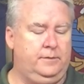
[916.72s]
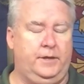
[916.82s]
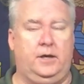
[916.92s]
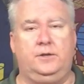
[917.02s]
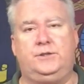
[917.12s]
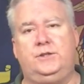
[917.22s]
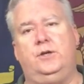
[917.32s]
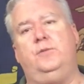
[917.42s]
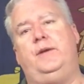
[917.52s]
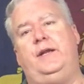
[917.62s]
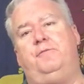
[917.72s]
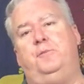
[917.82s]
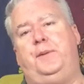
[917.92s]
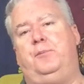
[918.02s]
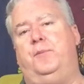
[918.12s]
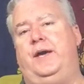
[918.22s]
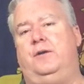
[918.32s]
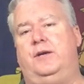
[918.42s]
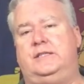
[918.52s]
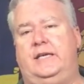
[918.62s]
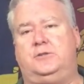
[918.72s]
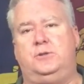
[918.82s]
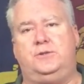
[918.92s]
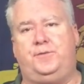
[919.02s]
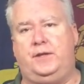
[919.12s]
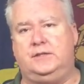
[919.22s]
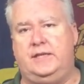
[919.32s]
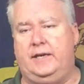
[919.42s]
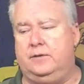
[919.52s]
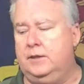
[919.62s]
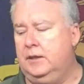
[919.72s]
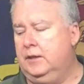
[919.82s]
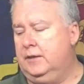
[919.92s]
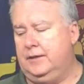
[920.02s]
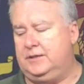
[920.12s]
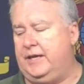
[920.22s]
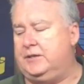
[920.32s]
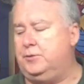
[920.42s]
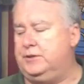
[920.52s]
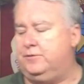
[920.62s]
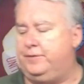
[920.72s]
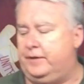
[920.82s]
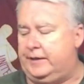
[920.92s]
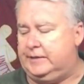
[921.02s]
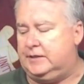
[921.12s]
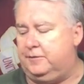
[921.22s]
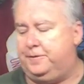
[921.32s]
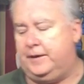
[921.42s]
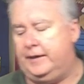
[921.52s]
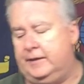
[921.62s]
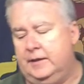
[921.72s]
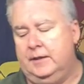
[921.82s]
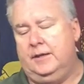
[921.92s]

There are so many different people making accessories for these now. Accessories are very easy to find.